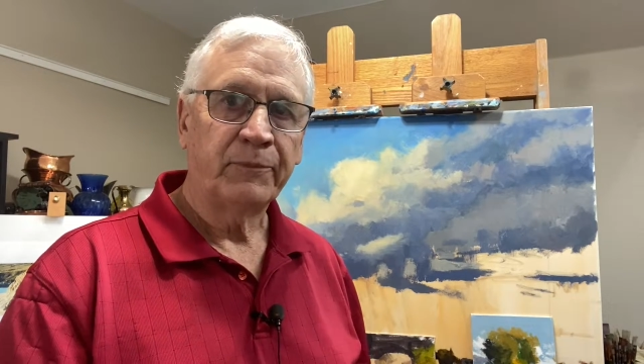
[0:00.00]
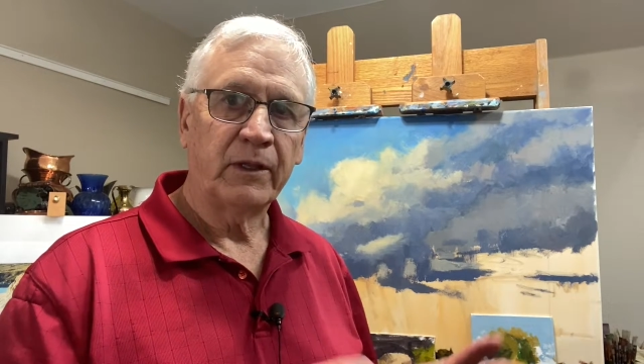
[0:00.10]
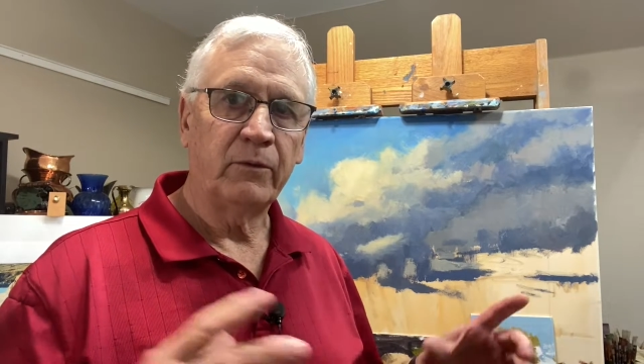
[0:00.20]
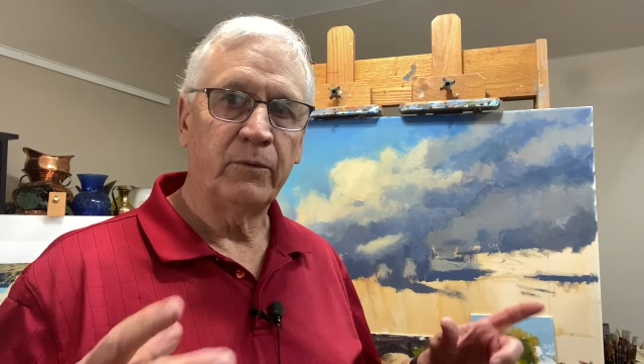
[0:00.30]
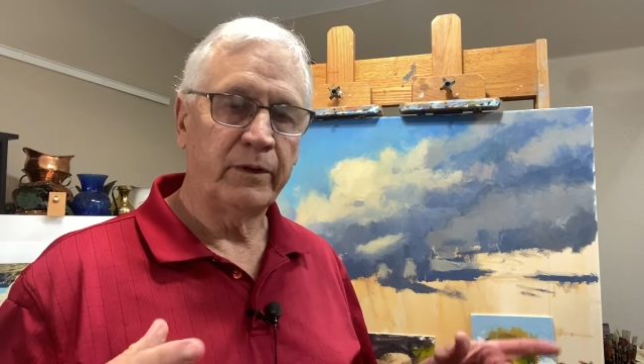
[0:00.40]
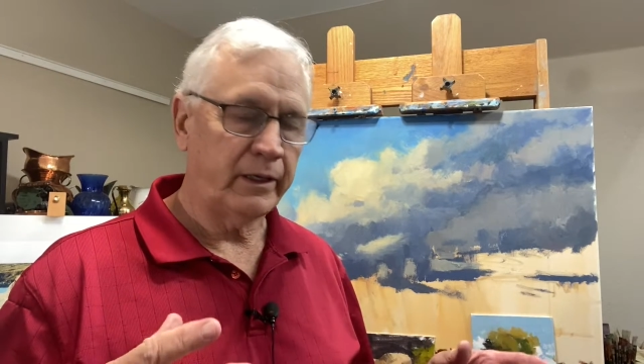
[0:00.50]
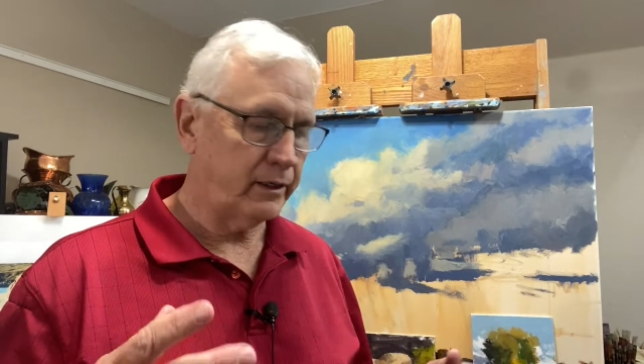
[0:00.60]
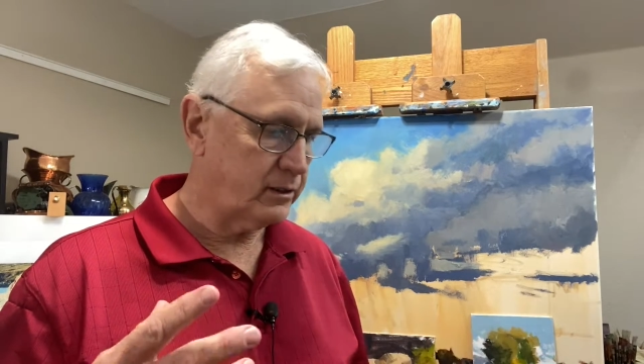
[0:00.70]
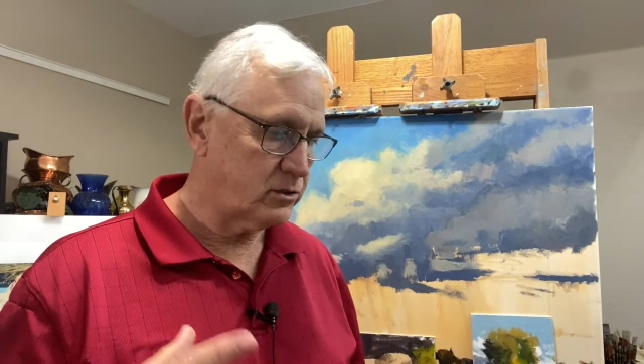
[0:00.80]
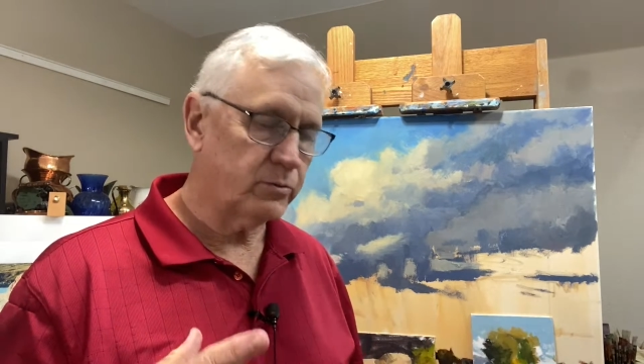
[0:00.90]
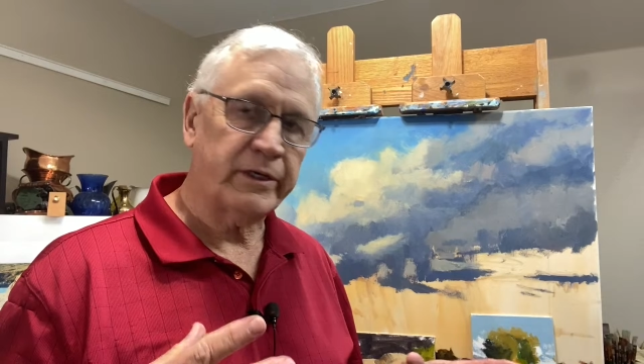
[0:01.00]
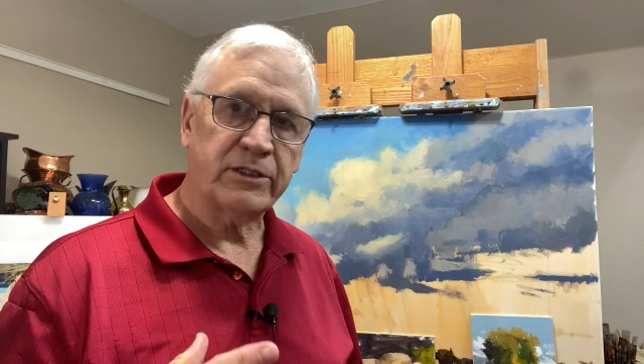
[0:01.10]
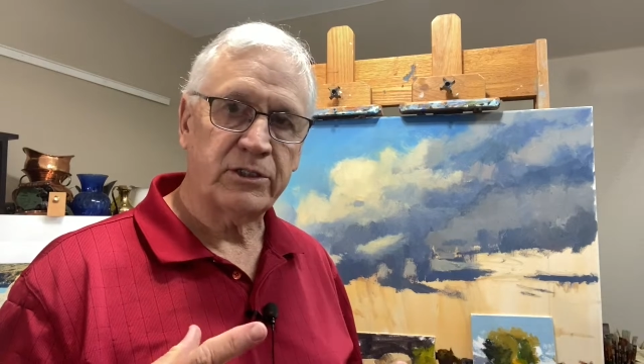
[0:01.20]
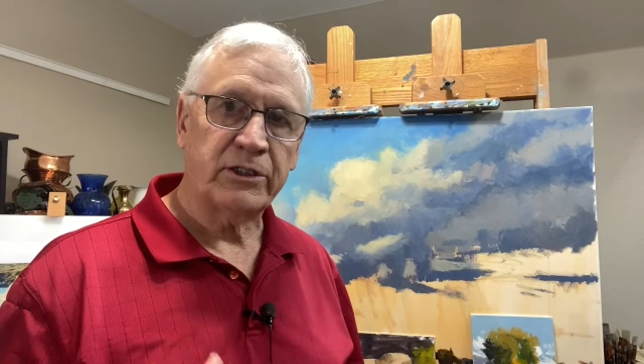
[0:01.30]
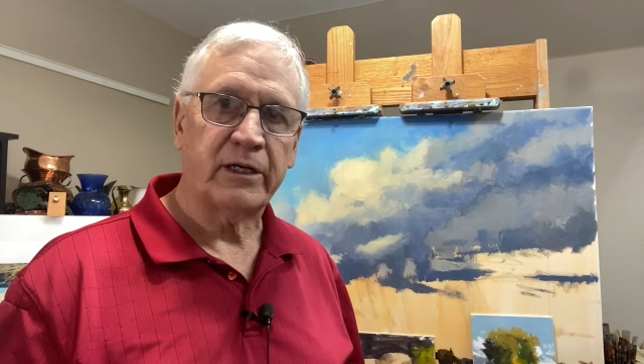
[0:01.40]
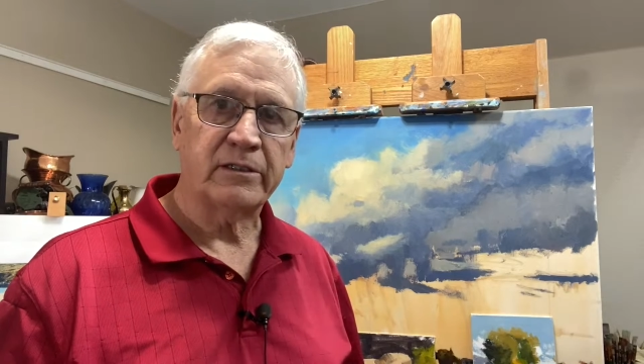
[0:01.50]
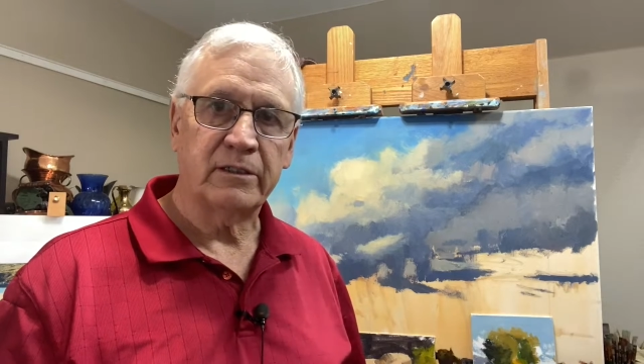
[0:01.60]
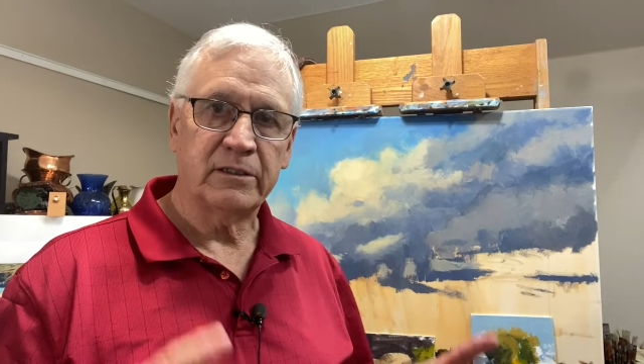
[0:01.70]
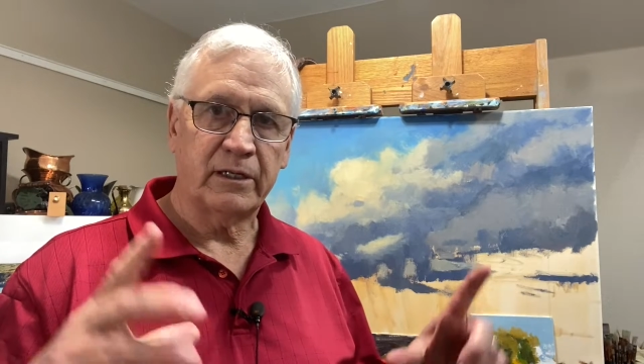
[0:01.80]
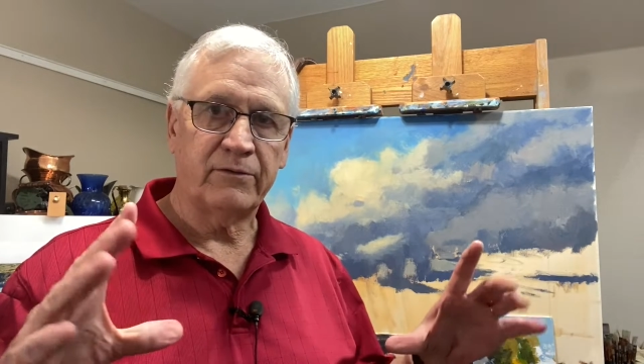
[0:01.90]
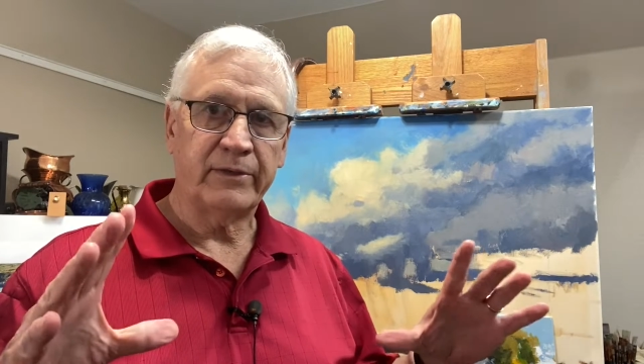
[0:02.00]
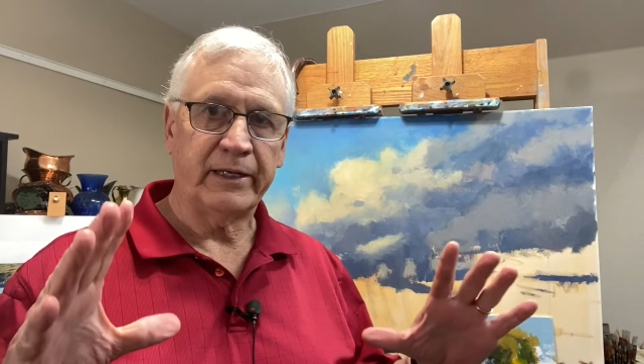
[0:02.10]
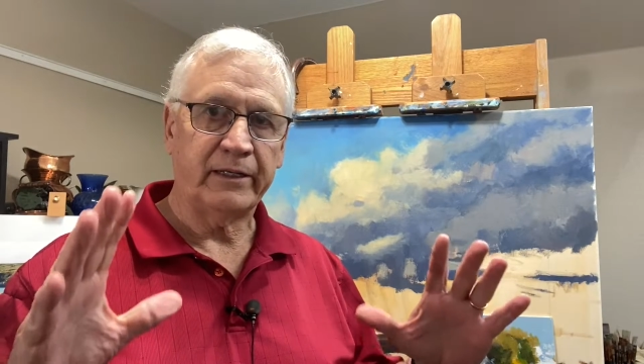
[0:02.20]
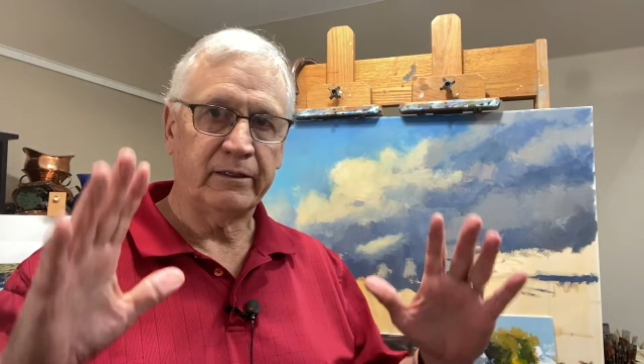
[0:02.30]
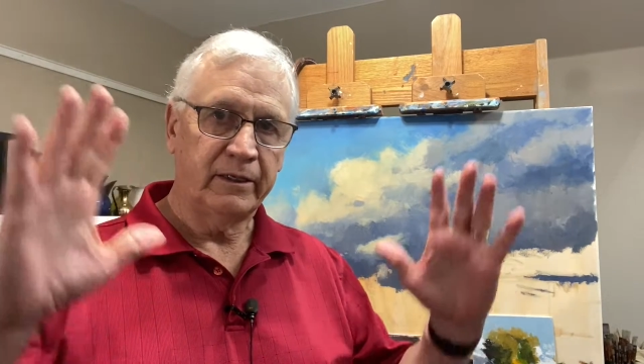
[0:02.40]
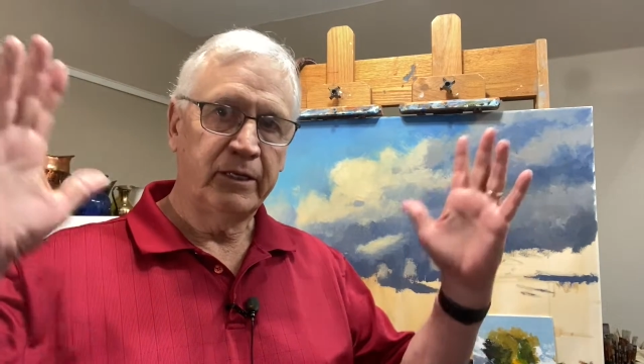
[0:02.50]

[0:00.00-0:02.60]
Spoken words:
And this is what I suggest. Instead of painting